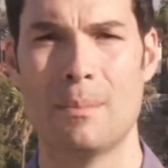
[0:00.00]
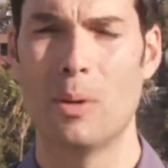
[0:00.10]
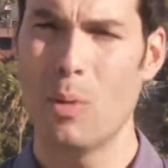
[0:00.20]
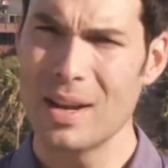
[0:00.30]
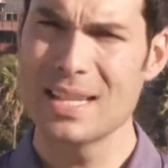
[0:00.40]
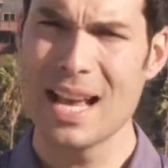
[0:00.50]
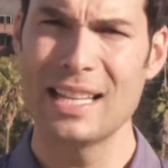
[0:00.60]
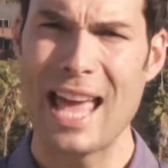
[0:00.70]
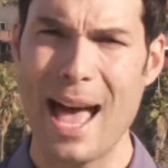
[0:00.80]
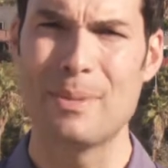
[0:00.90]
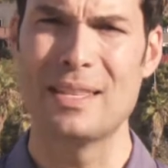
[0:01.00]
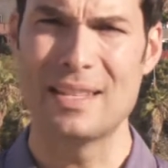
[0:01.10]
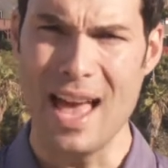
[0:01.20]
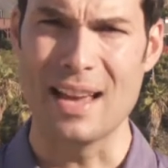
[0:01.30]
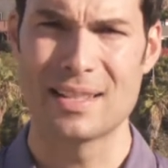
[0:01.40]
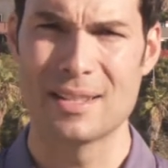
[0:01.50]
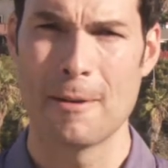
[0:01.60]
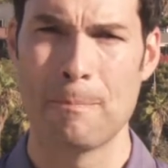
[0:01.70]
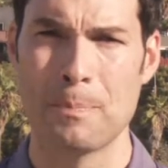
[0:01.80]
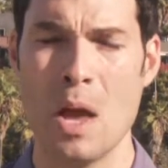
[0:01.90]
But what exactly happens next?
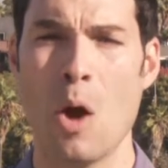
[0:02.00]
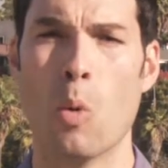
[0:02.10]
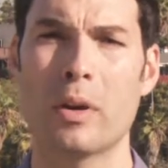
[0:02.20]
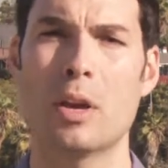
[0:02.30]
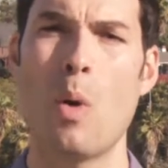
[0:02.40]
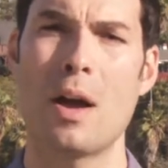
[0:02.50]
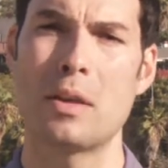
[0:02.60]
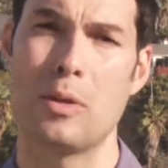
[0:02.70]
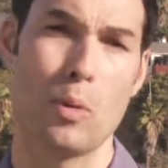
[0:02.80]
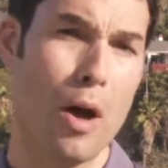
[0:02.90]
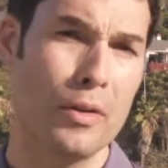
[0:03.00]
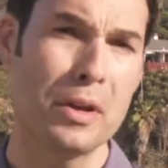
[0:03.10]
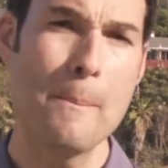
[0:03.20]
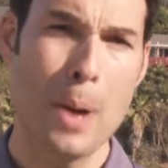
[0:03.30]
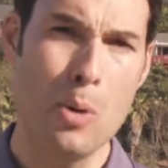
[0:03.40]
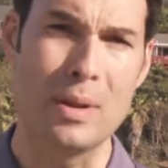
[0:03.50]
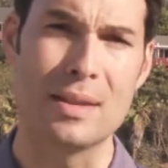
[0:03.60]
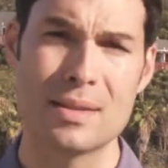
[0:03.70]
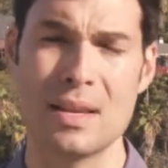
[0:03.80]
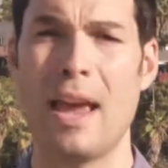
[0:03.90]
We're gonna walk you through all the
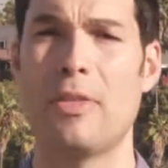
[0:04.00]
components